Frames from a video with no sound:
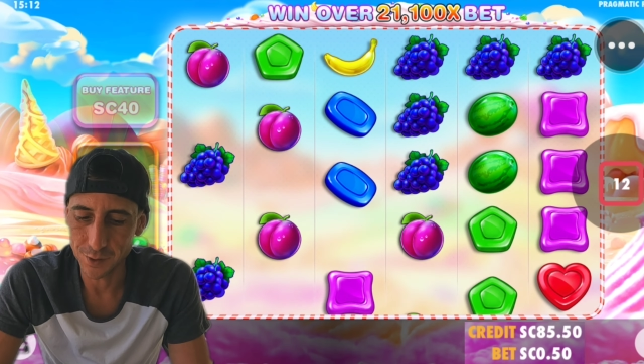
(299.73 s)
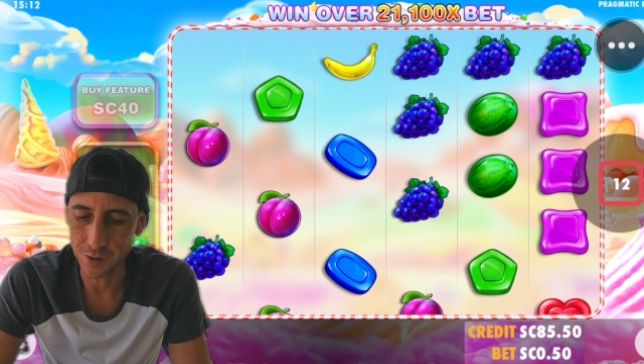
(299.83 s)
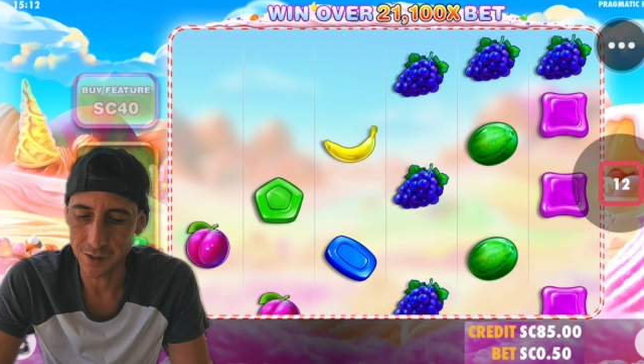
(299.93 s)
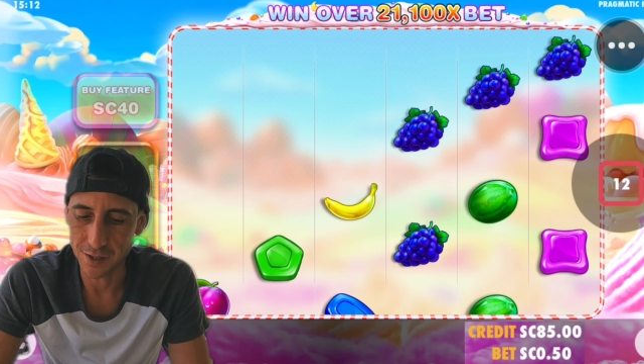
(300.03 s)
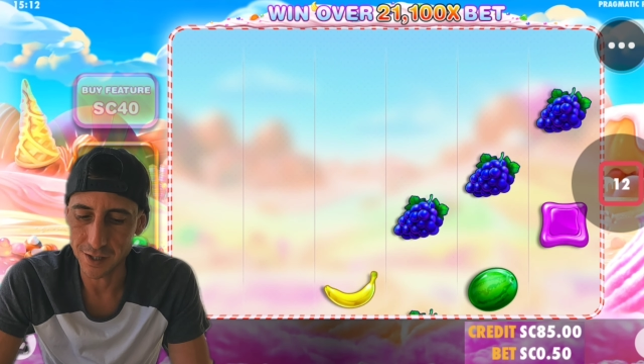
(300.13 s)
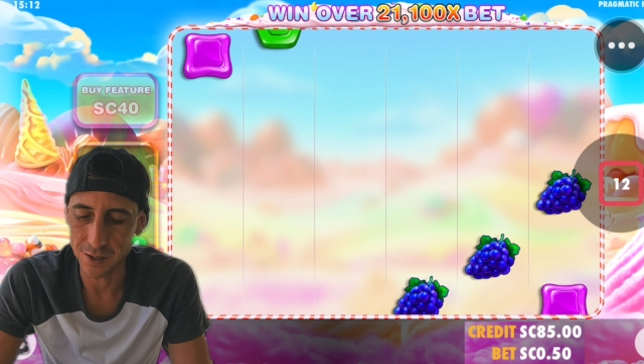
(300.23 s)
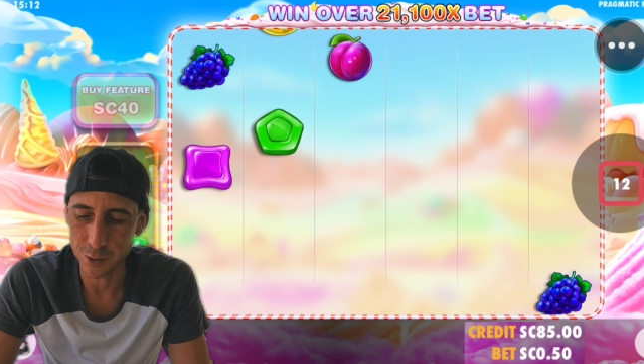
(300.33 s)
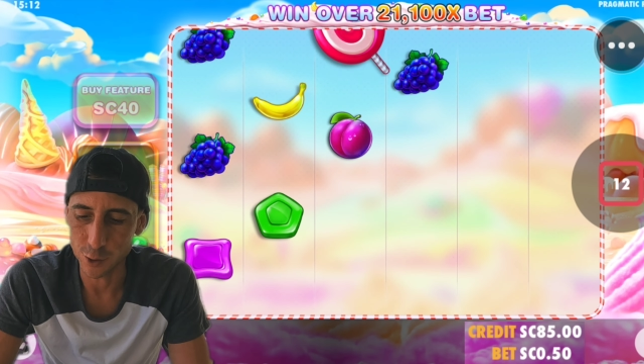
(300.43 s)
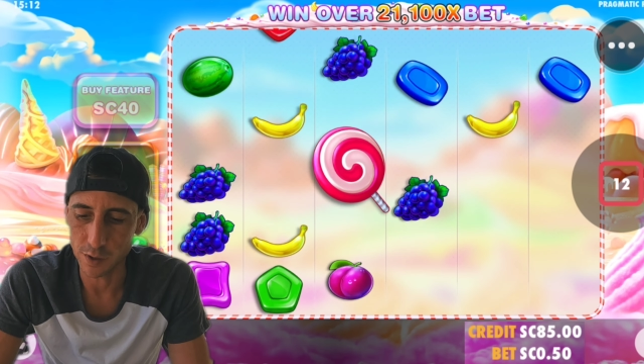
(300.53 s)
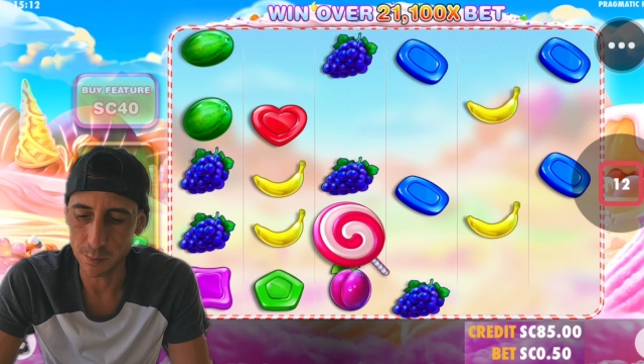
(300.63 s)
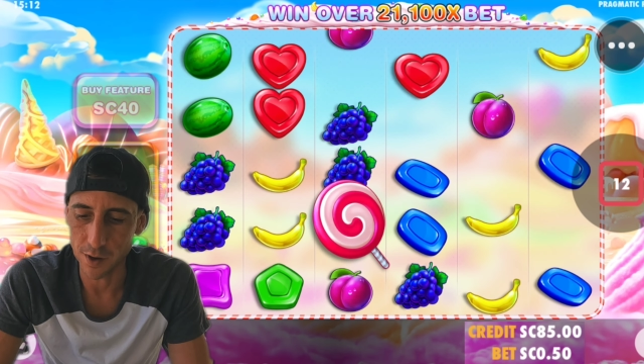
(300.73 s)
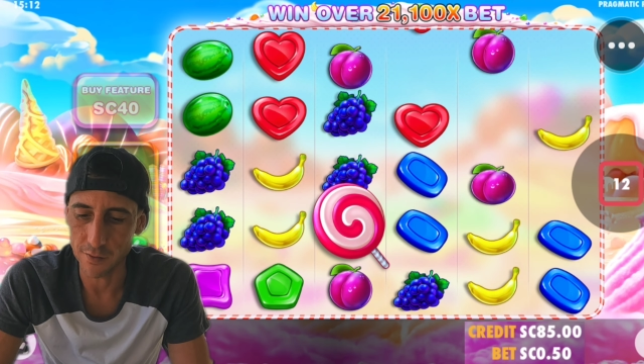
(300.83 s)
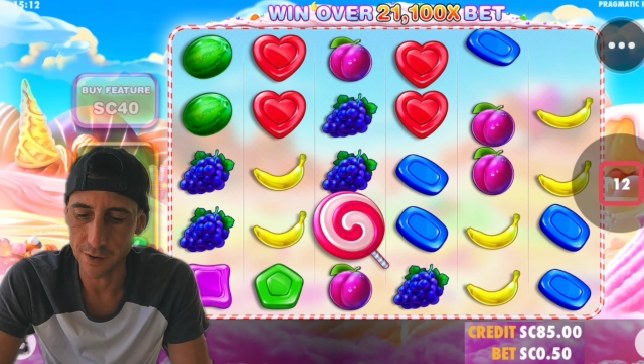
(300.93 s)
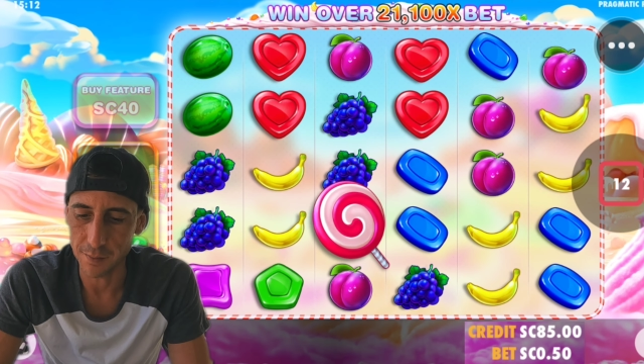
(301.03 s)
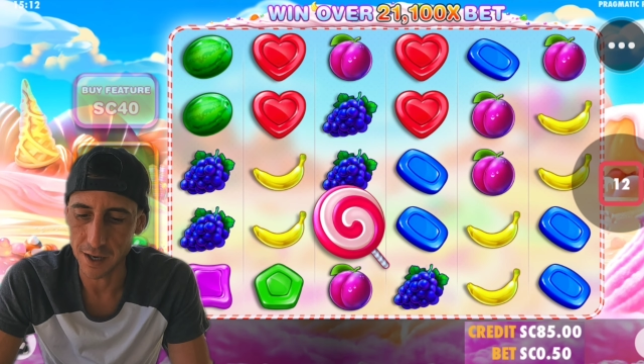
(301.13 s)
Dude, this is a sweet
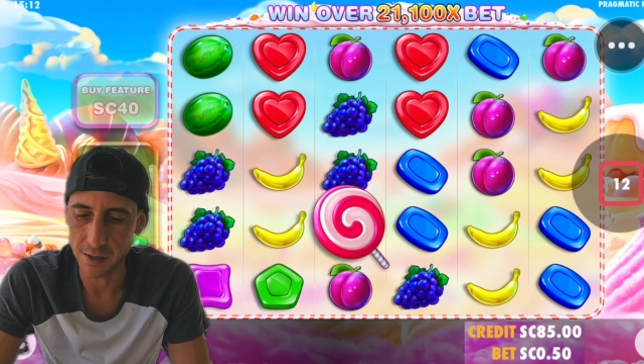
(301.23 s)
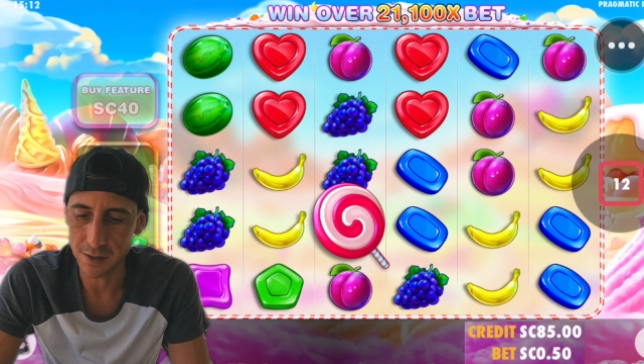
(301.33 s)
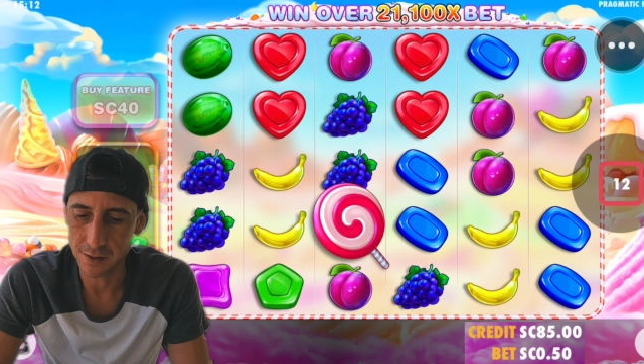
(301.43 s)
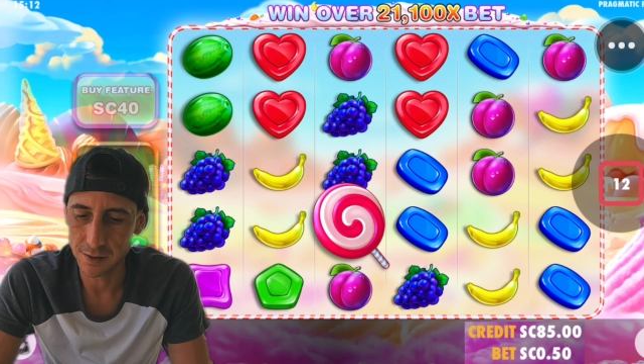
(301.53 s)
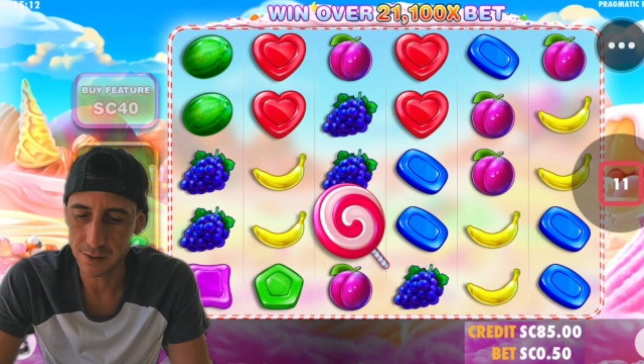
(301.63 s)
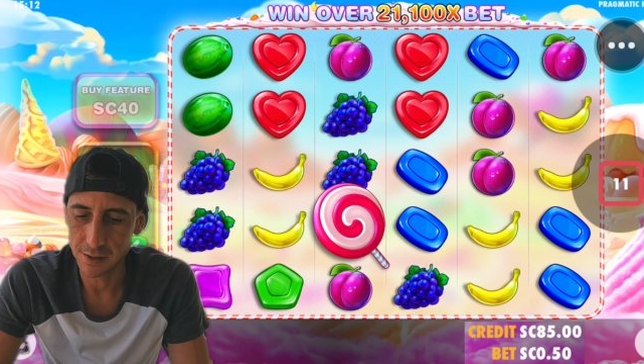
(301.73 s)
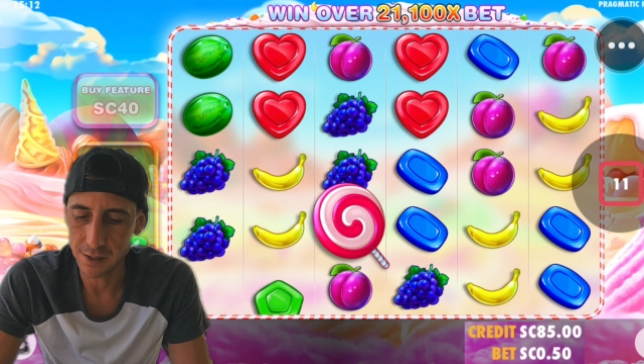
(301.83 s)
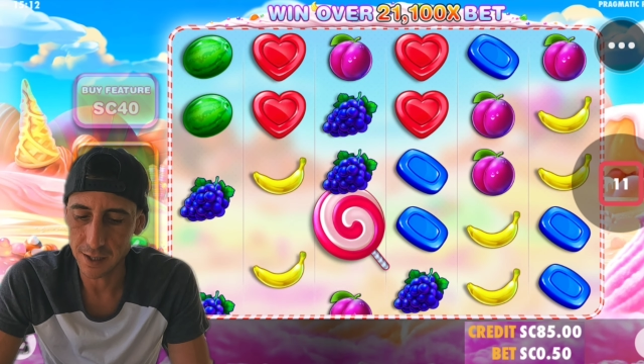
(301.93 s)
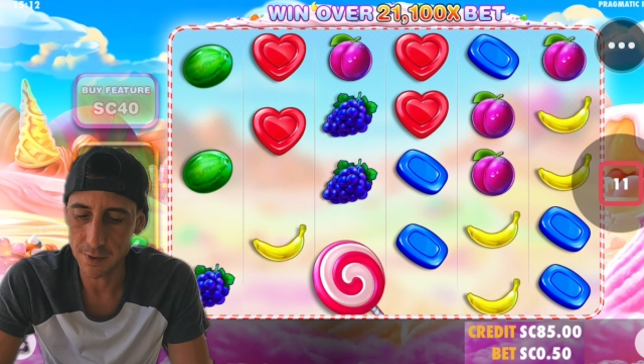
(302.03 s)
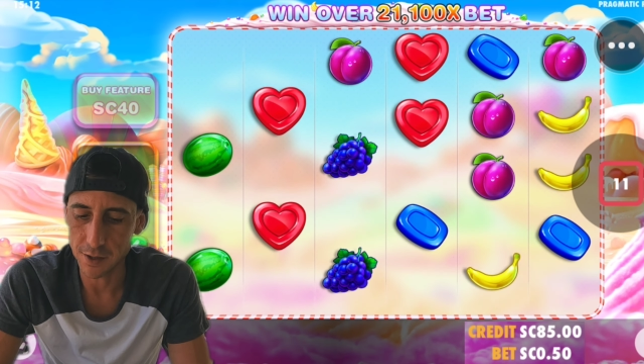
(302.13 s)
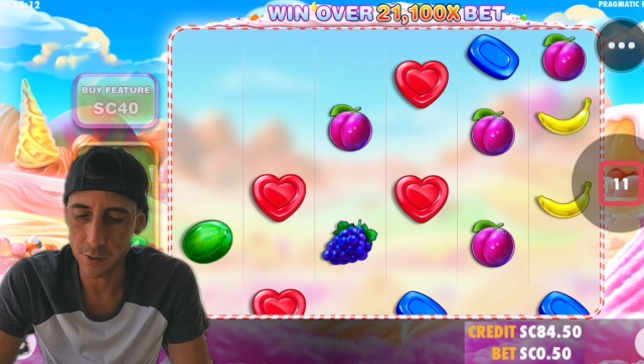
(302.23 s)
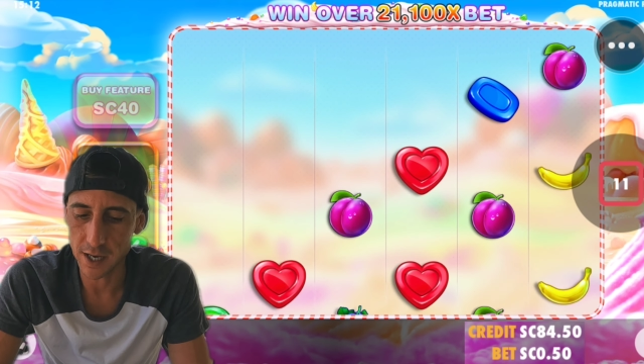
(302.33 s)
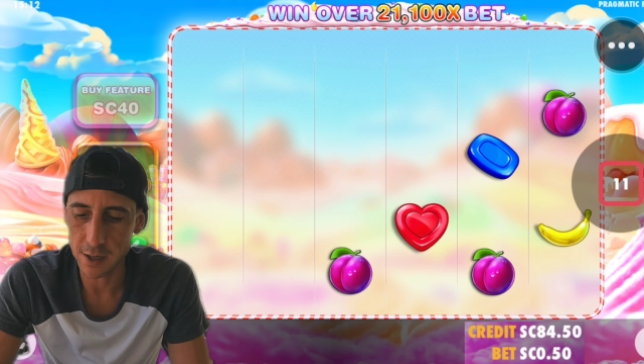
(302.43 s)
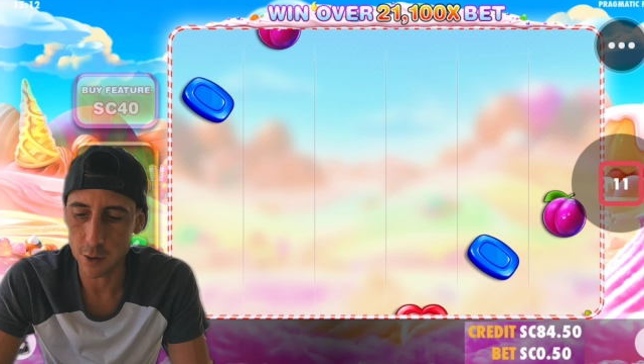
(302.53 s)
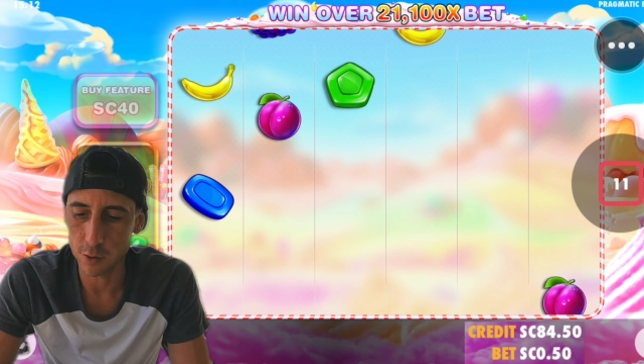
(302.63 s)
profit, man. Come on, don't
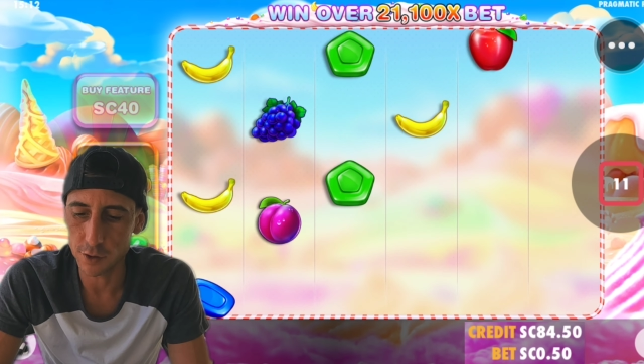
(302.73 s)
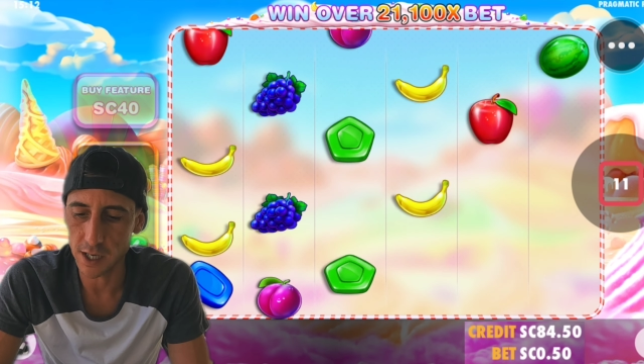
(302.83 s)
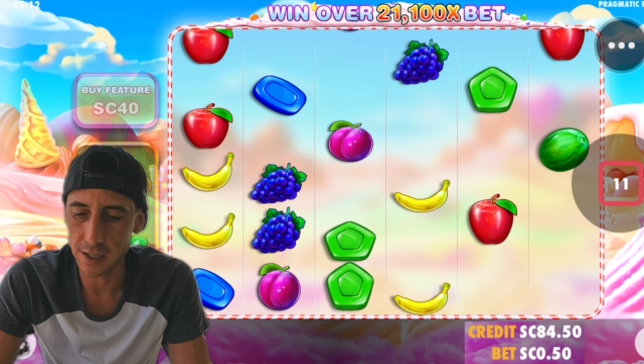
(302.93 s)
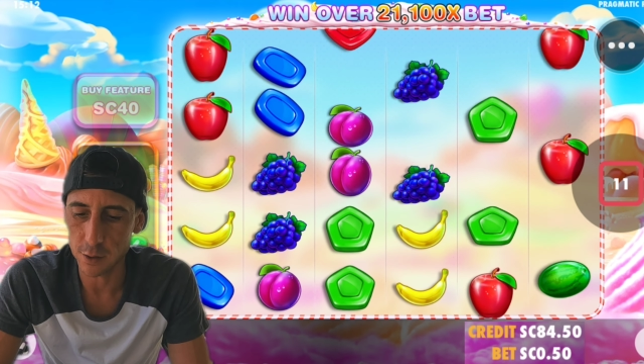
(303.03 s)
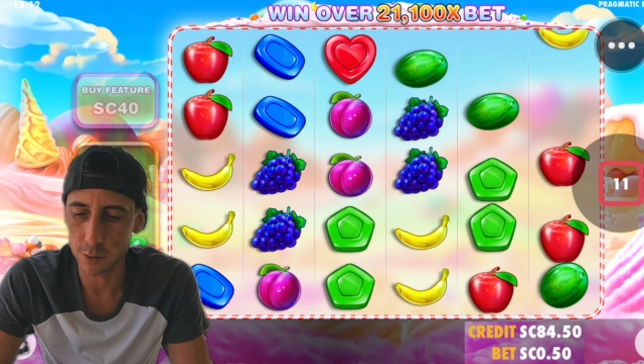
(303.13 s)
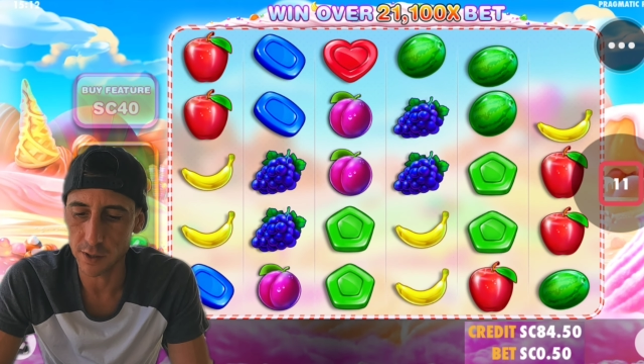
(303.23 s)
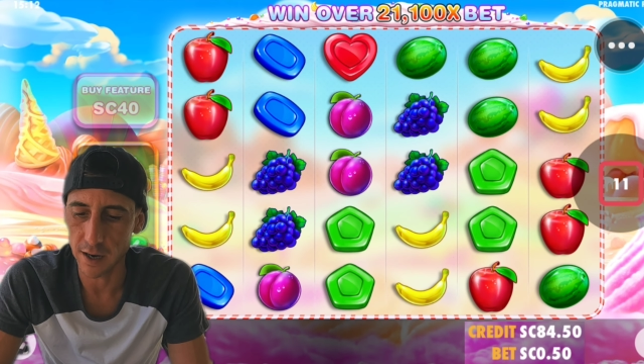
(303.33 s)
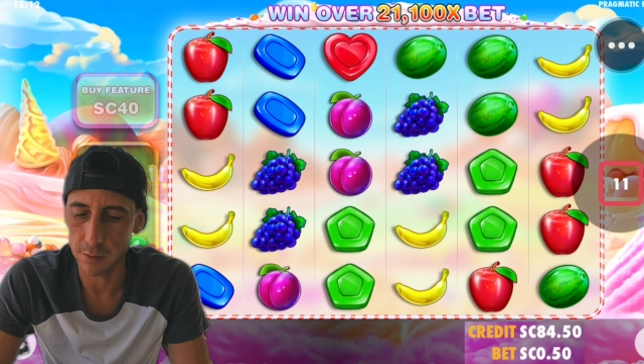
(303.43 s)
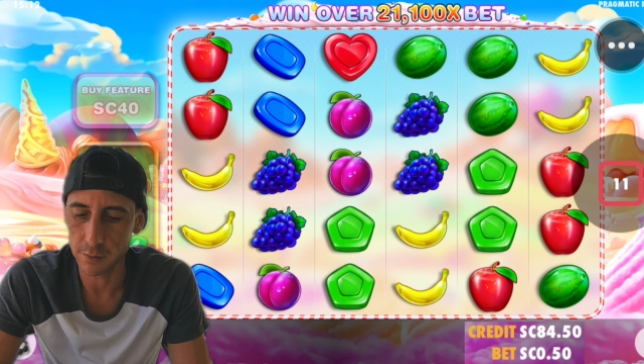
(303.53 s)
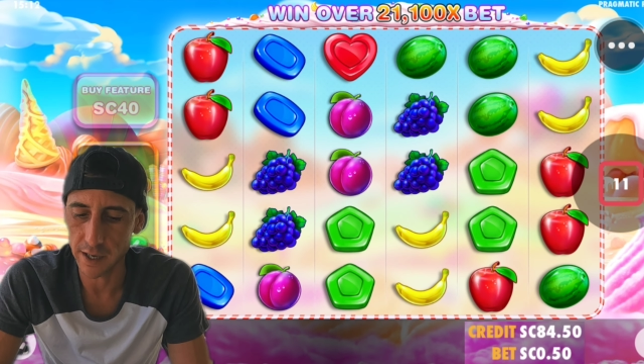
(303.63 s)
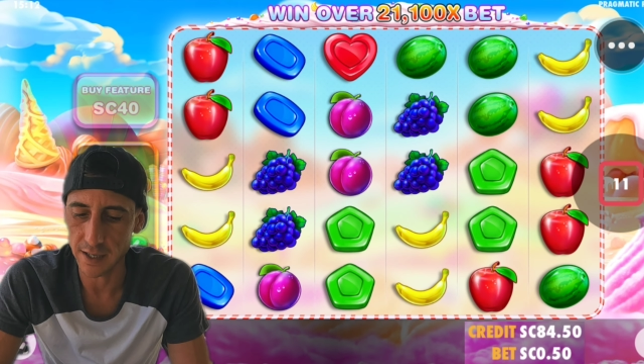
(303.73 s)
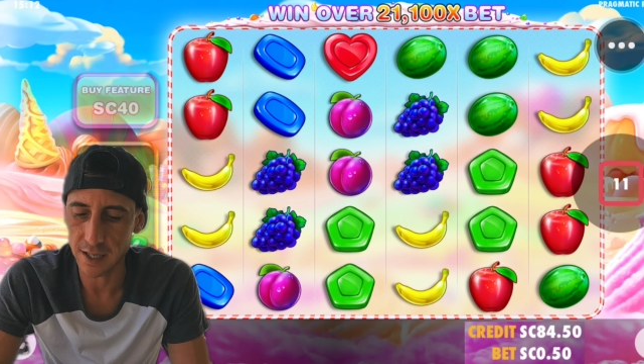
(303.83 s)
get cold. You're getting cold now. You